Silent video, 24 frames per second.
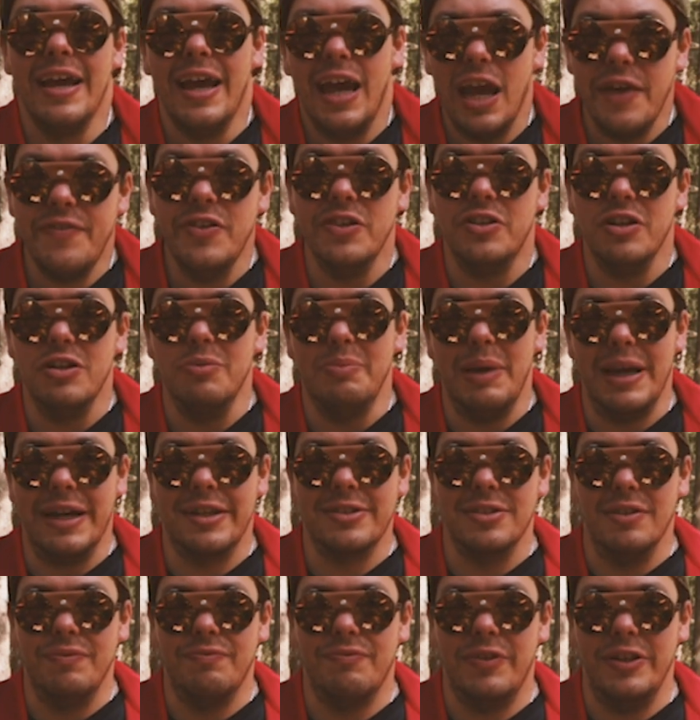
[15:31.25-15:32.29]
If you do make
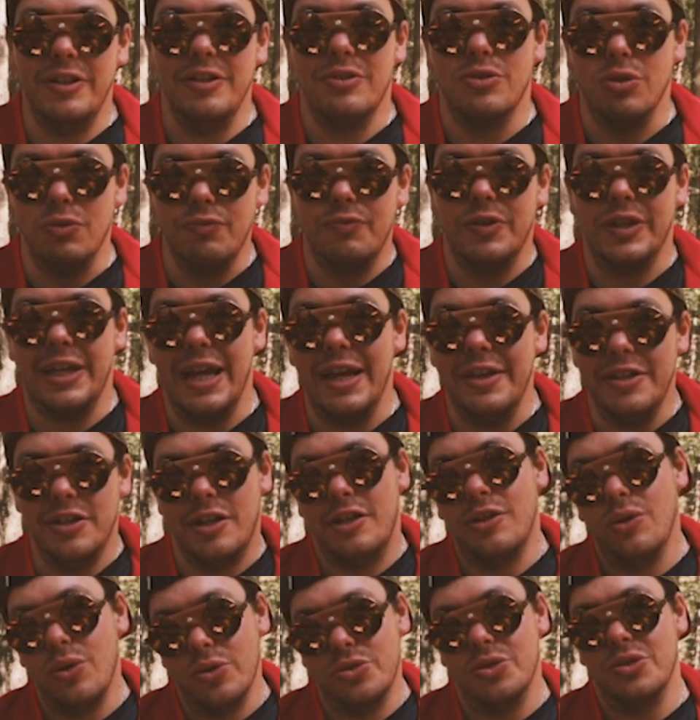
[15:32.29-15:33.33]
something, don't forget you
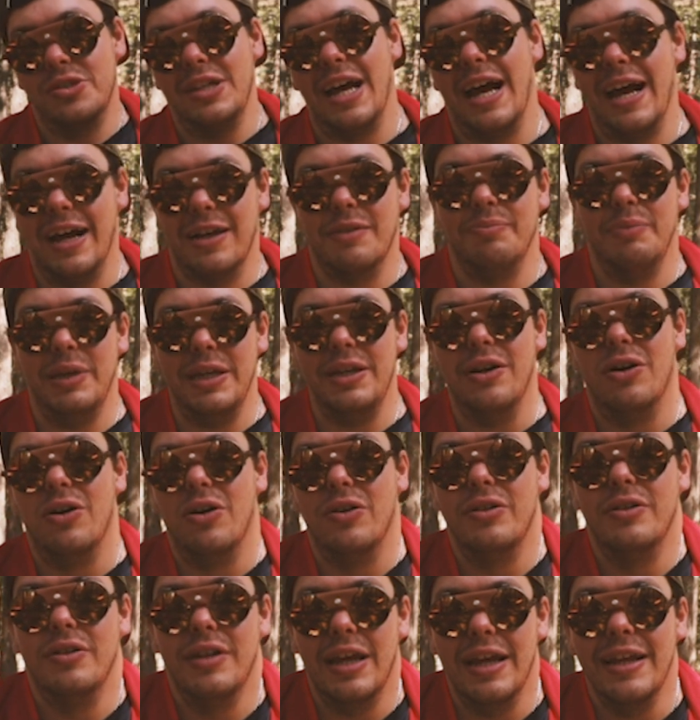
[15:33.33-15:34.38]
can also tag me
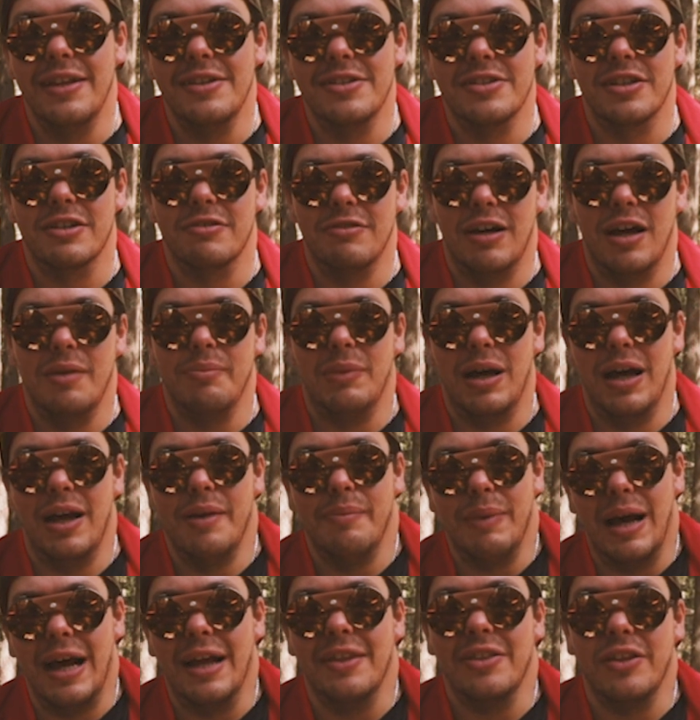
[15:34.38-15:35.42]
on Instagram. I'm
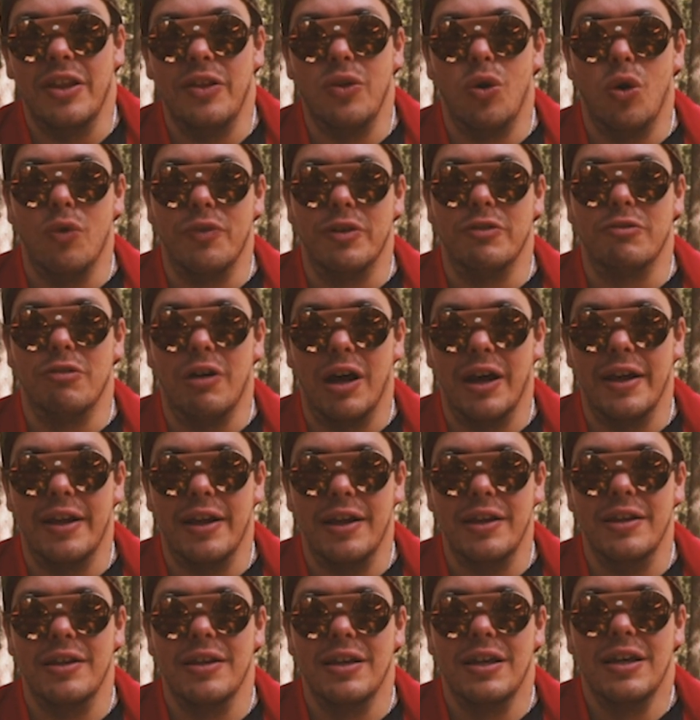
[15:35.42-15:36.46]
at the Northern Rider.